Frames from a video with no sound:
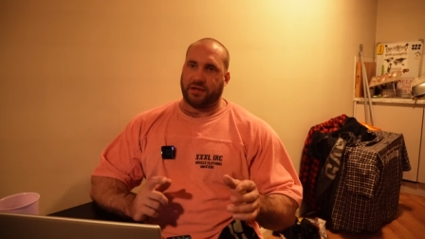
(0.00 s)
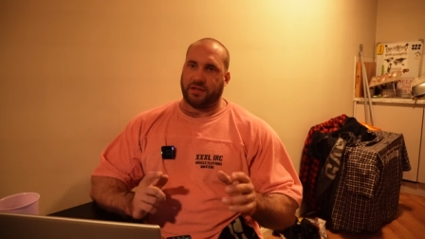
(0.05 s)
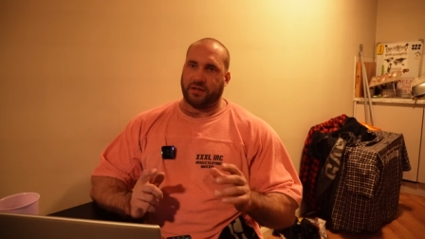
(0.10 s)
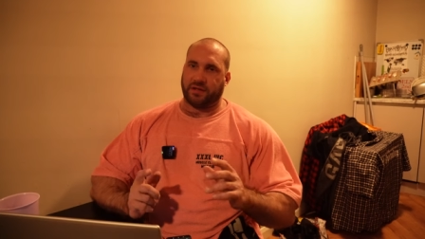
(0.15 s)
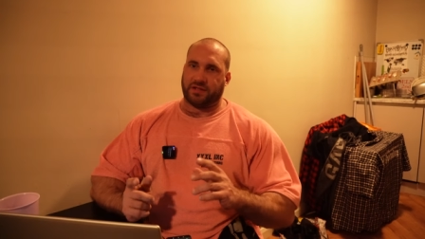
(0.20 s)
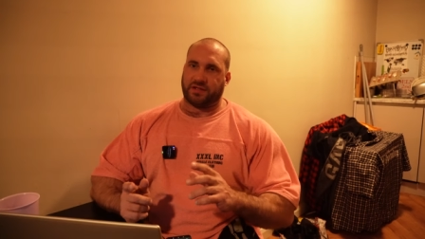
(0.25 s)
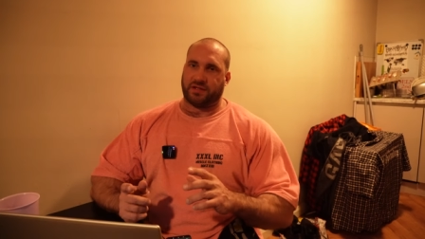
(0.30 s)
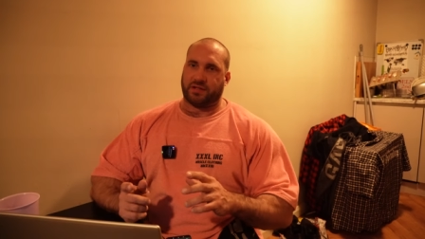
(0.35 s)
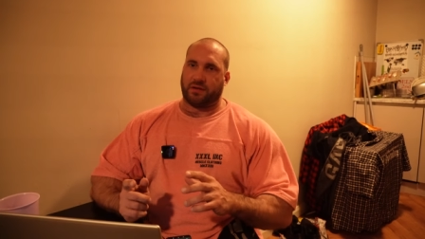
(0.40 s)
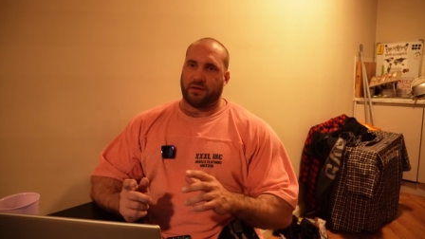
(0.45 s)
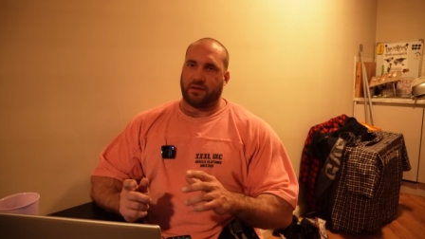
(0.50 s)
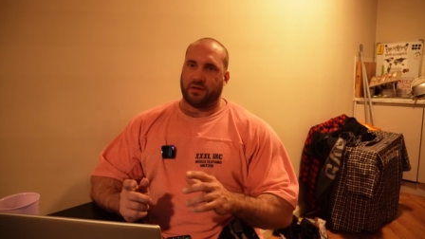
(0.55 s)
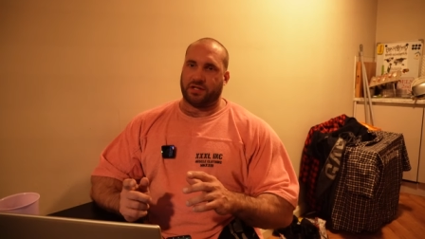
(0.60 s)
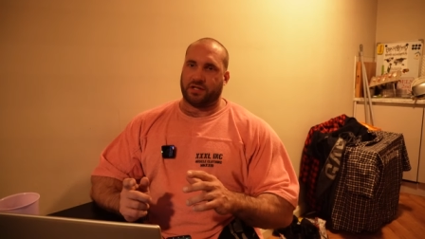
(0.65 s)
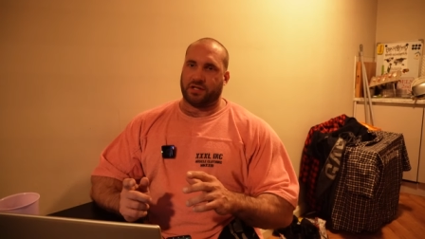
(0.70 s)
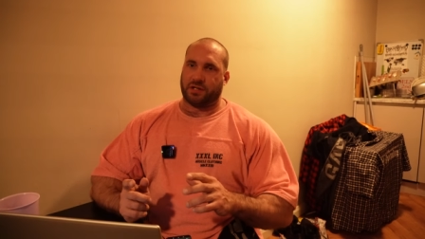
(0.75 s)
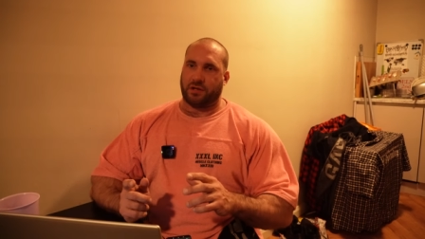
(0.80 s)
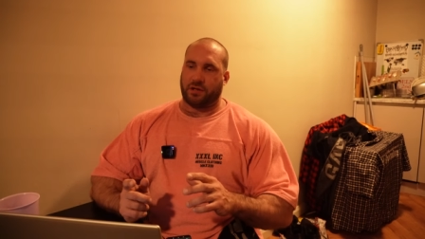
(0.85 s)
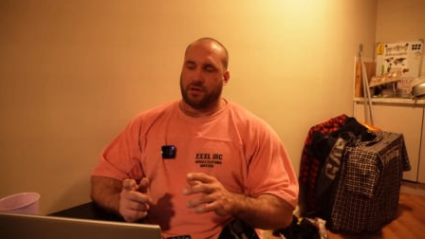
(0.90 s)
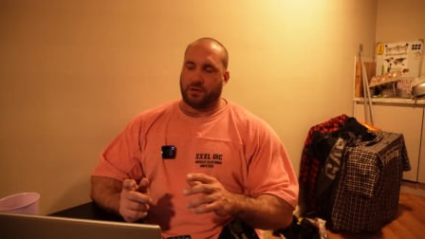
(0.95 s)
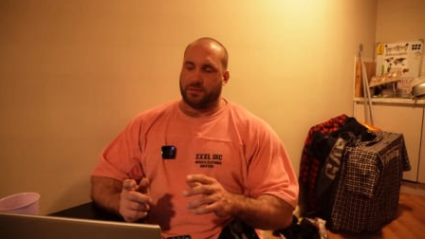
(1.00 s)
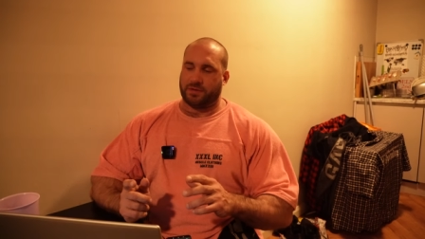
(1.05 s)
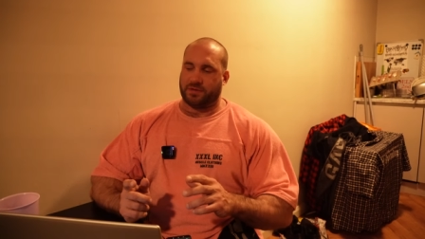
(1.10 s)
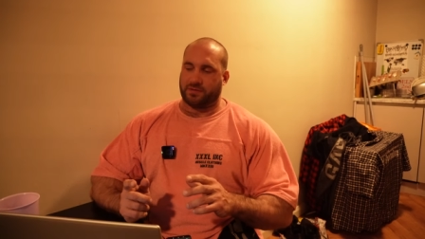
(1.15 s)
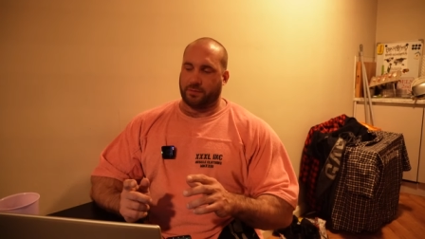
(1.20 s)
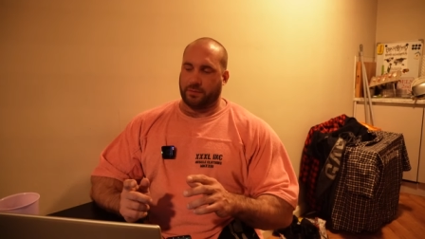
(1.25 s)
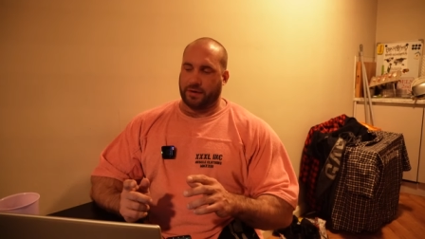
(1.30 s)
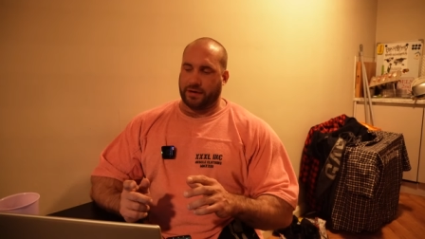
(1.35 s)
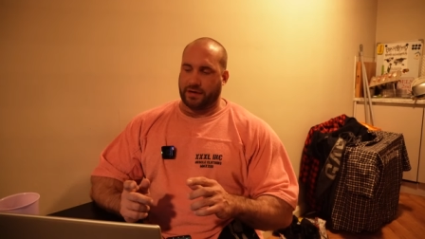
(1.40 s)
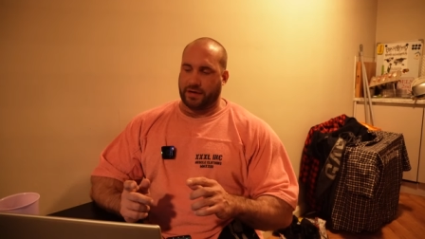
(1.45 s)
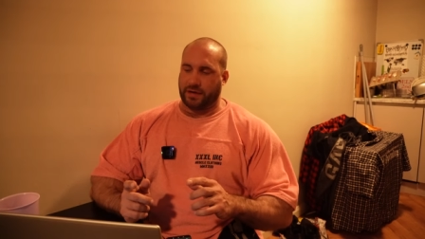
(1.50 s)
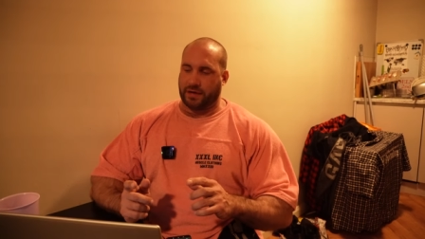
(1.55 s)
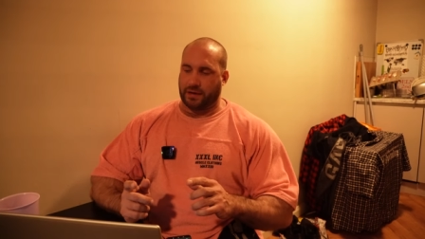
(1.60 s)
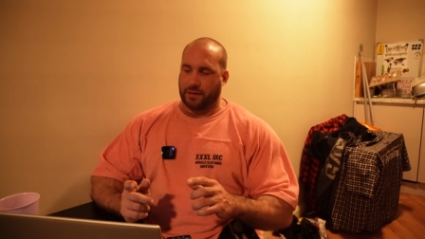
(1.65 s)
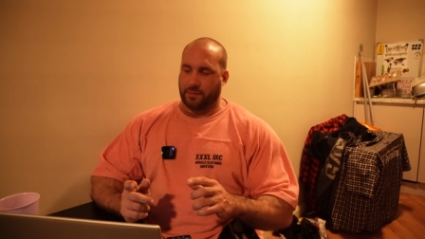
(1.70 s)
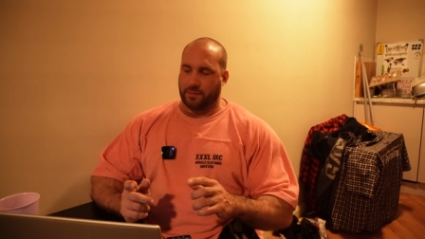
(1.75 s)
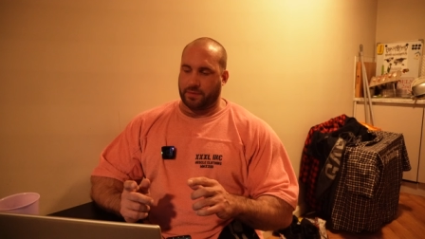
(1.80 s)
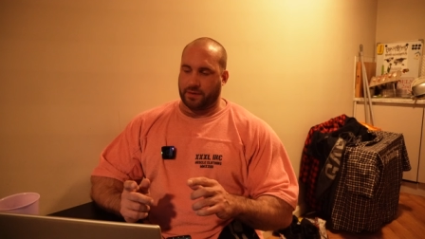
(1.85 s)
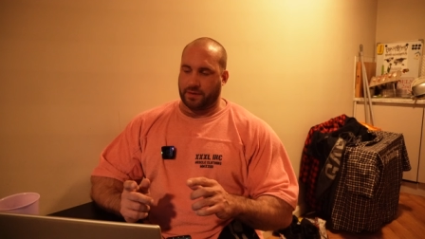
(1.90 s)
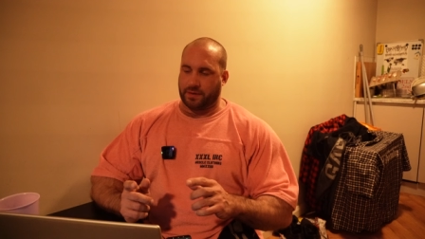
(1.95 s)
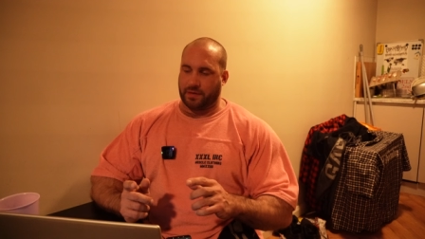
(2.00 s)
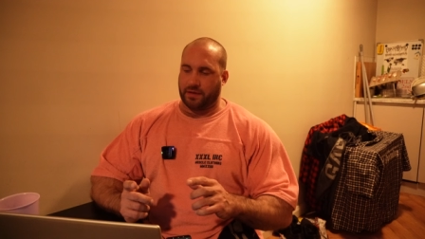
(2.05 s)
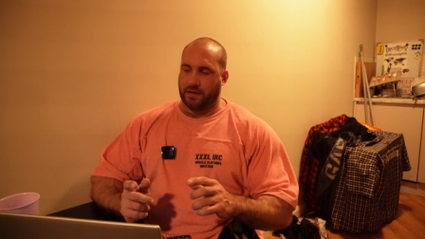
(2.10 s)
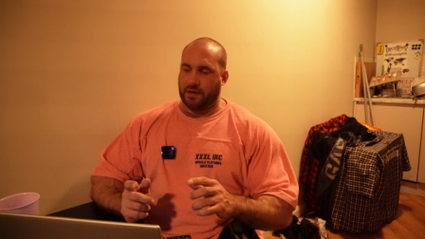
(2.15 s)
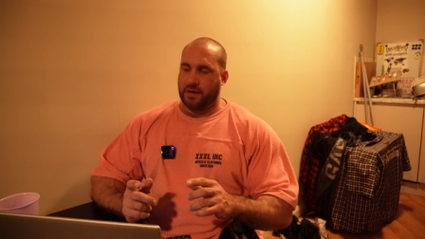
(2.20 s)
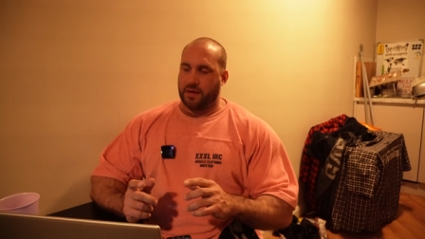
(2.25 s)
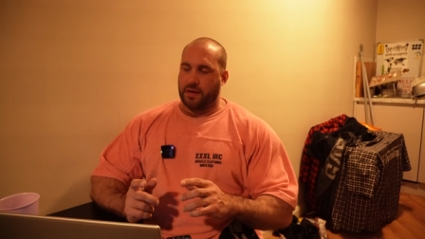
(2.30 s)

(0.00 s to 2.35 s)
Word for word: Use starch carbs for making up the